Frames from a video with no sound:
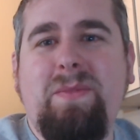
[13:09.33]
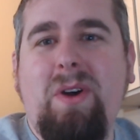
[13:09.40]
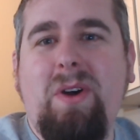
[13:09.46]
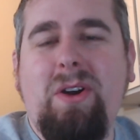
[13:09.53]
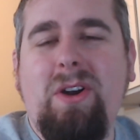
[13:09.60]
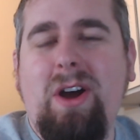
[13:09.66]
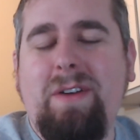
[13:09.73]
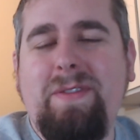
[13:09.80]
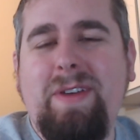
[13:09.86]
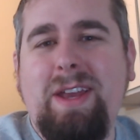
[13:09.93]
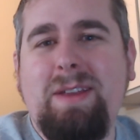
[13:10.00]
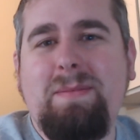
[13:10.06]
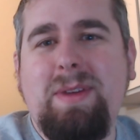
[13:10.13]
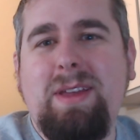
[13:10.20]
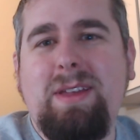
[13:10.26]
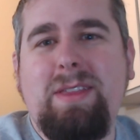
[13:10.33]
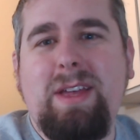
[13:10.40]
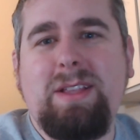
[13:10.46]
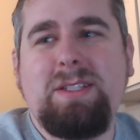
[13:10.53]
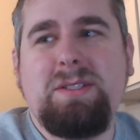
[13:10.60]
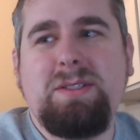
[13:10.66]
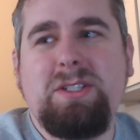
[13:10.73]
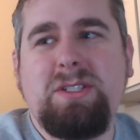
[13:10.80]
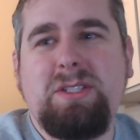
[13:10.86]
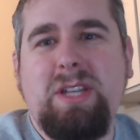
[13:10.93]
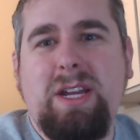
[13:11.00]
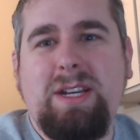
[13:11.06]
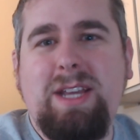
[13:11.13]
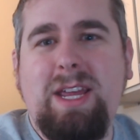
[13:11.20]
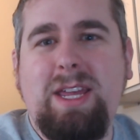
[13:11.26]
far off enemy that's just
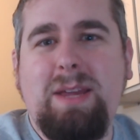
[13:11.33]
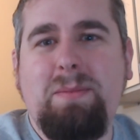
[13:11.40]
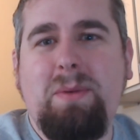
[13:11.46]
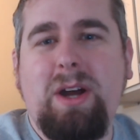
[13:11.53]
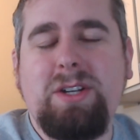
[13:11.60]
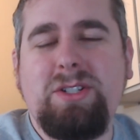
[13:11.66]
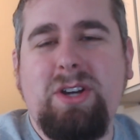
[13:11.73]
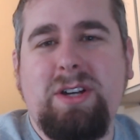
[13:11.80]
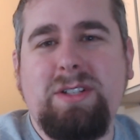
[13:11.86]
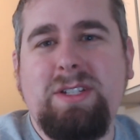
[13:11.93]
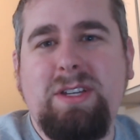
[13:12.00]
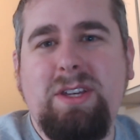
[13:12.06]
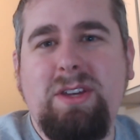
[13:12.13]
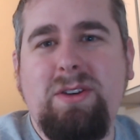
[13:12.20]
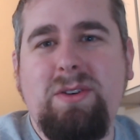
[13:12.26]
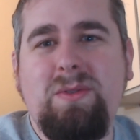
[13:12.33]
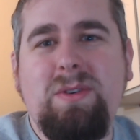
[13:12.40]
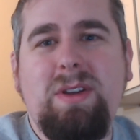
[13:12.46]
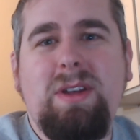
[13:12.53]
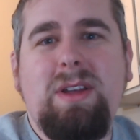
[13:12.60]
like taking pot shots at you